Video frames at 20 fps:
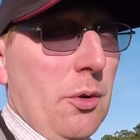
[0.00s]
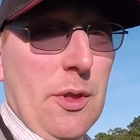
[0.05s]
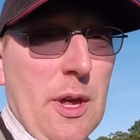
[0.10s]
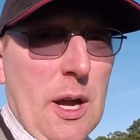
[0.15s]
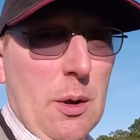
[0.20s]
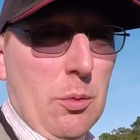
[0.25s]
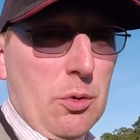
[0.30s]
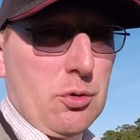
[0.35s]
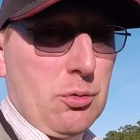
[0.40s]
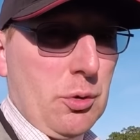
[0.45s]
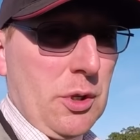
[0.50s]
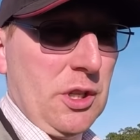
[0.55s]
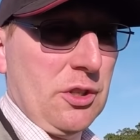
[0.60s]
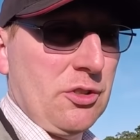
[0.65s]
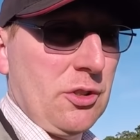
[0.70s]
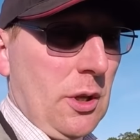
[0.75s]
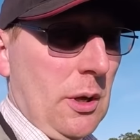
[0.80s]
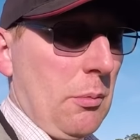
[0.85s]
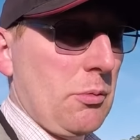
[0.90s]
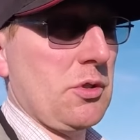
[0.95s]
that was re
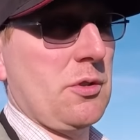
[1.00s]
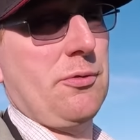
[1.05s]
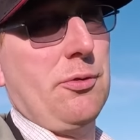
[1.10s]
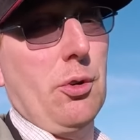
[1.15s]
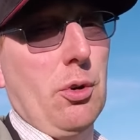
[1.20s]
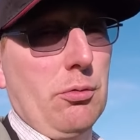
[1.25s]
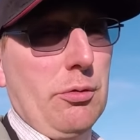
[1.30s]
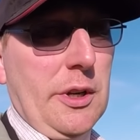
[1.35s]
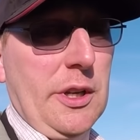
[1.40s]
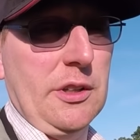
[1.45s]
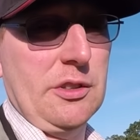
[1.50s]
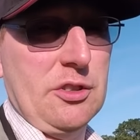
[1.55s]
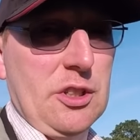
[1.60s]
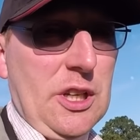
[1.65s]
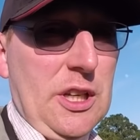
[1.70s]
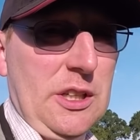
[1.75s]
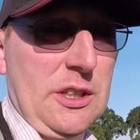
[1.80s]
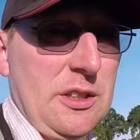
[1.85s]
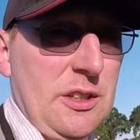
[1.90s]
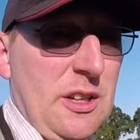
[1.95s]
that was a full
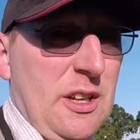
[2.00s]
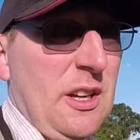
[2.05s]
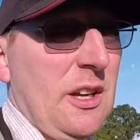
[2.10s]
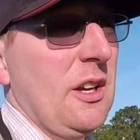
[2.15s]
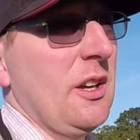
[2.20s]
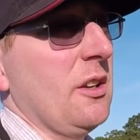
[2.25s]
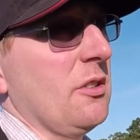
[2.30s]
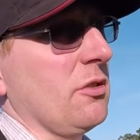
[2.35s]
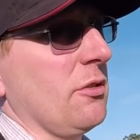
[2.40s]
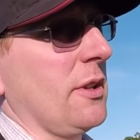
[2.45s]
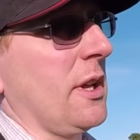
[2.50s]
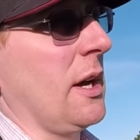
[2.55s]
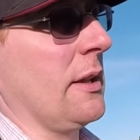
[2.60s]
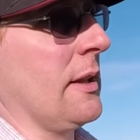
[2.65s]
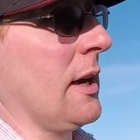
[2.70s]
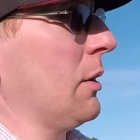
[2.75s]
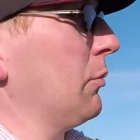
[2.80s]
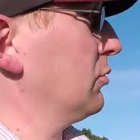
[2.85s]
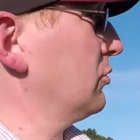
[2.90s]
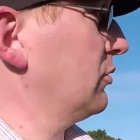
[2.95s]
reseed so that
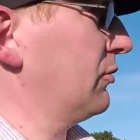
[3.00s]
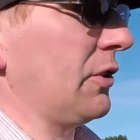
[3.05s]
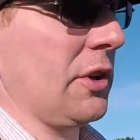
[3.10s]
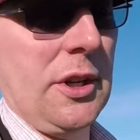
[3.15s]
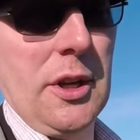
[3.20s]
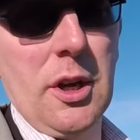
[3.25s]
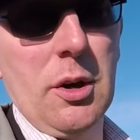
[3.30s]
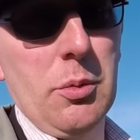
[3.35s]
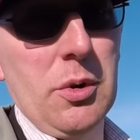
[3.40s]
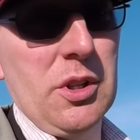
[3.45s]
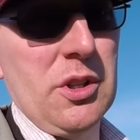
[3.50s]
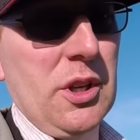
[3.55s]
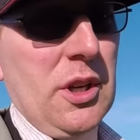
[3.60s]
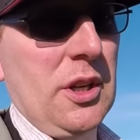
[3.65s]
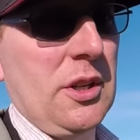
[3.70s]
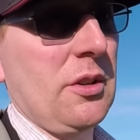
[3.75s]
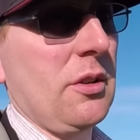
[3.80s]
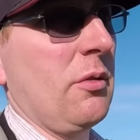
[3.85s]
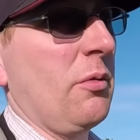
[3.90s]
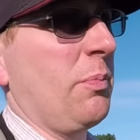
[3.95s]
that was a video we
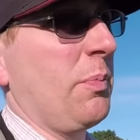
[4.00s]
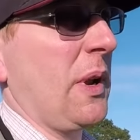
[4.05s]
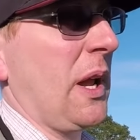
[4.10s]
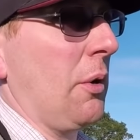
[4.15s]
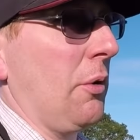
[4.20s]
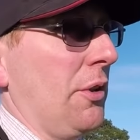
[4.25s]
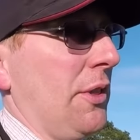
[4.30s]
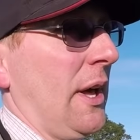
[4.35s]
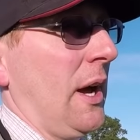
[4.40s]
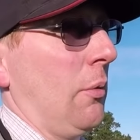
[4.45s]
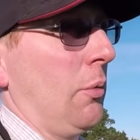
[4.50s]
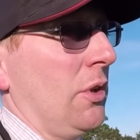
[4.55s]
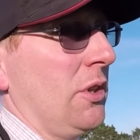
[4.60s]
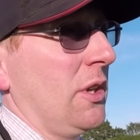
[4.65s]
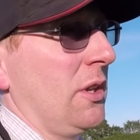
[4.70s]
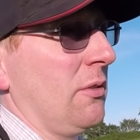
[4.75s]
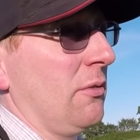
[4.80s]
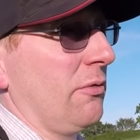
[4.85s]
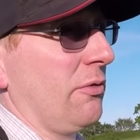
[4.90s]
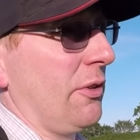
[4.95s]
did of plowing that we
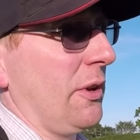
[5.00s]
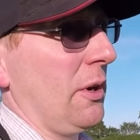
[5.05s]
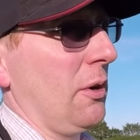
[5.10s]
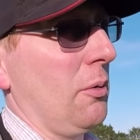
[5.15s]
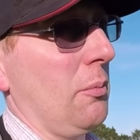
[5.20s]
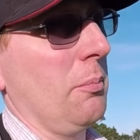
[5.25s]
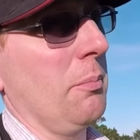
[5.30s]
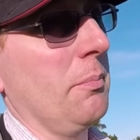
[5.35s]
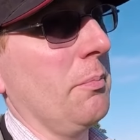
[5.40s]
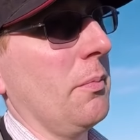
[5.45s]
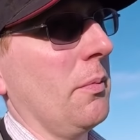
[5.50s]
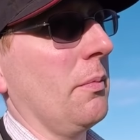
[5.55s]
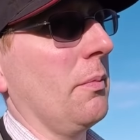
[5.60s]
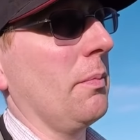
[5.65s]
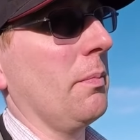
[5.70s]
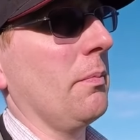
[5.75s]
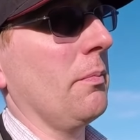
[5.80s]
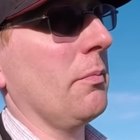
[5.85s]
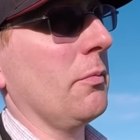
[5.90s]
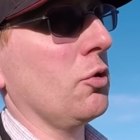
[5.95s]
didn't film
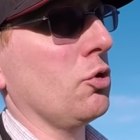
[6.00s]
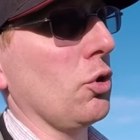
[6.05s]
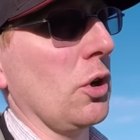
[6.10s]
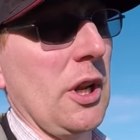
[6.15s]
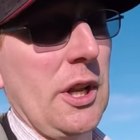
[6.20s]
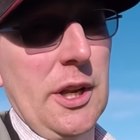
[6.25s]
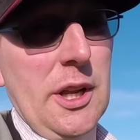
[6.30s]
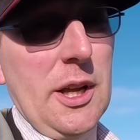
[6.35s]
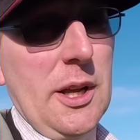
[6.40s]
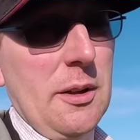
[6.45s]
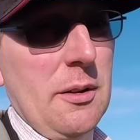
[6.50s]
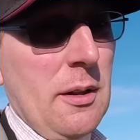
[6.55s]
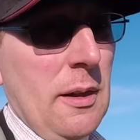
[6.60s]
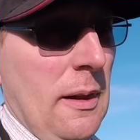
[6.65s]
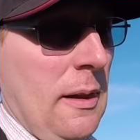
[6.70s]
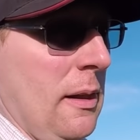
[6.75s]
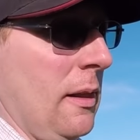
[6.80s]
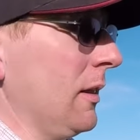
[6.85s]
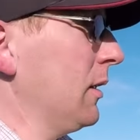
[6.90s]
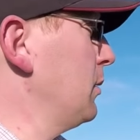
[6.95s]
drilling it
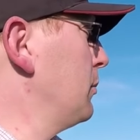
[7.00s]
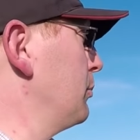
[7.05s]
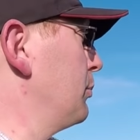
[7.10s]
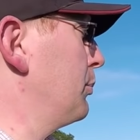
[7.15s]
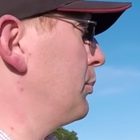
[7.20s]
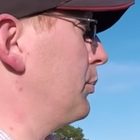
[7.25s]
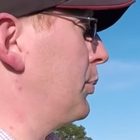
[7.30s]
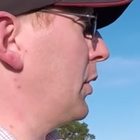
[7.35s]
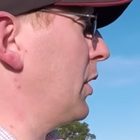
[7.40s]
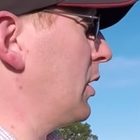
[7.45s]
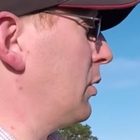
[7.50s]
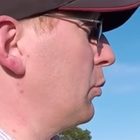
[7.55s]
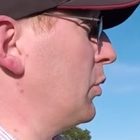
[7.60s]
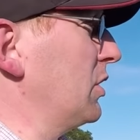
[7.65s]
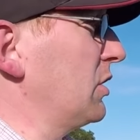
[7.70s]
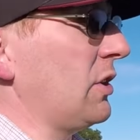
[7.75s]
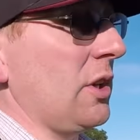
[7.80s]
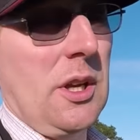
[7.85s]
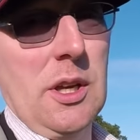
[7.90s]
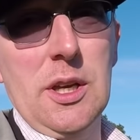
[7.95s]
but
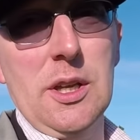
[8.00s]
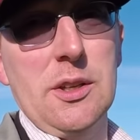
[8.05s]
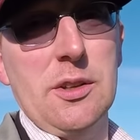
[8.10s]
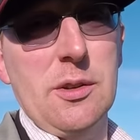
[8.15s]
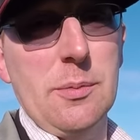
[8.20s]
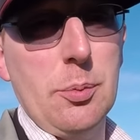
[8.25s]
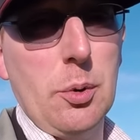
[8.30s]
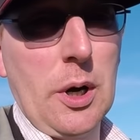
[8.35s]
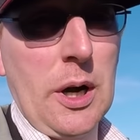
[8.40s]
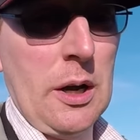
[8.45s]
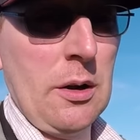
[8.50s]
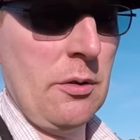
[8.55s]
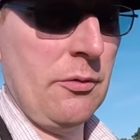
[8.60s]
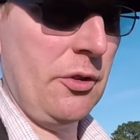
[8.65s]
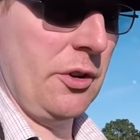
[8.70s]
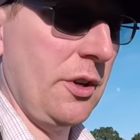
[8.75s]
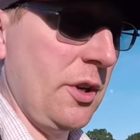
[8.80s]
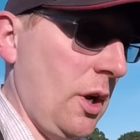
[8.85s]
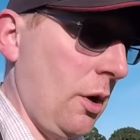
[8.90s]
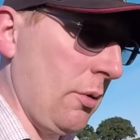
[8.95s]
we did put out a
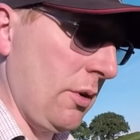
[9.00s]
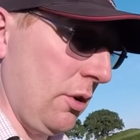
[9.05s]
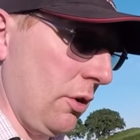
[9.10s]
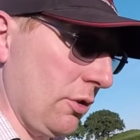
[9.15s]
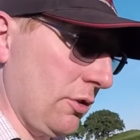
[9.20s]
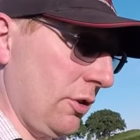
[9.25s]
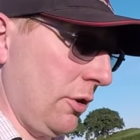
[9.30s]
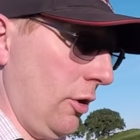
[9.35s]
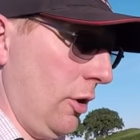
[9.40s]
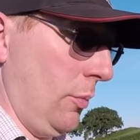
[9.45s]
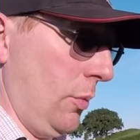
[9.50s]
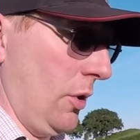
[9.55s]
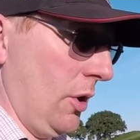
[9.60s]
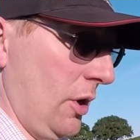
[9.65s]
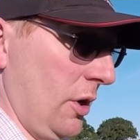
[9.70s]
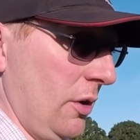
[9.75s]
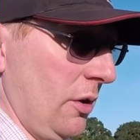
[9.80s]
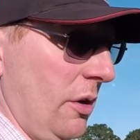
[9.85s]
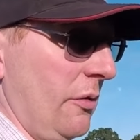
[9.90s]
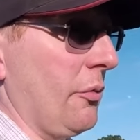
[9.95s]
video in
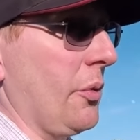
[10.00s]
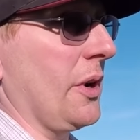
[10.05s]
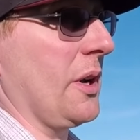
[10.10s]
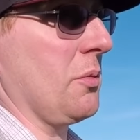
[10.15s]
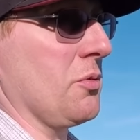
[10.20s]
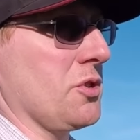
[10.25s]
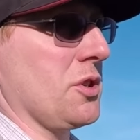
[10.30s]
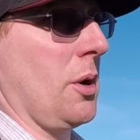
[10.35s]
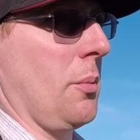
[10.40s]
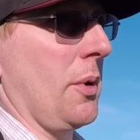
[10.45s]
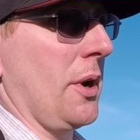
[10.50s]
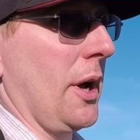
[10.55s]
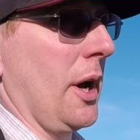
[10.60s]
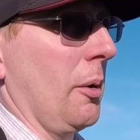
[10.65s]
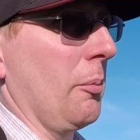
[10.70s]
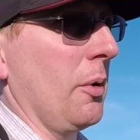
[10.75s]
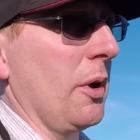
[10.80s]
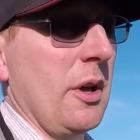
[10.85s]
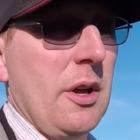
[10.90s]
October of when it was coming up